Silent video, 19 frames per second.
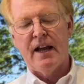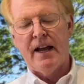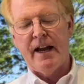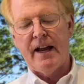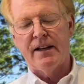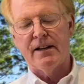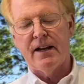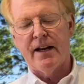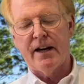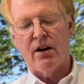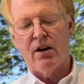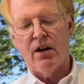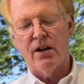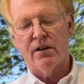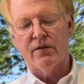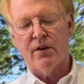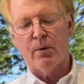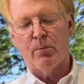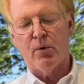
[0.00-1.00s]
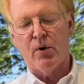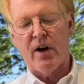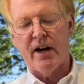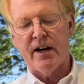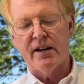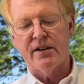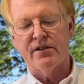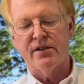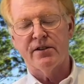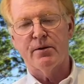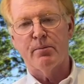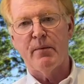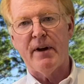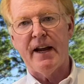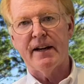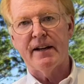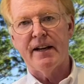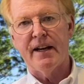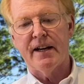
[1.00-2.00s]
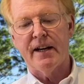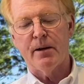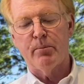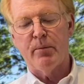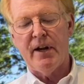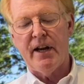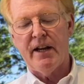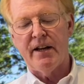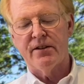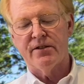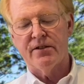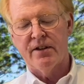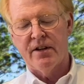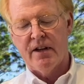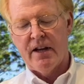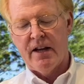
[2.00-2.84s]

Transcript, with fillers: And like all of our products, it's magnetic base.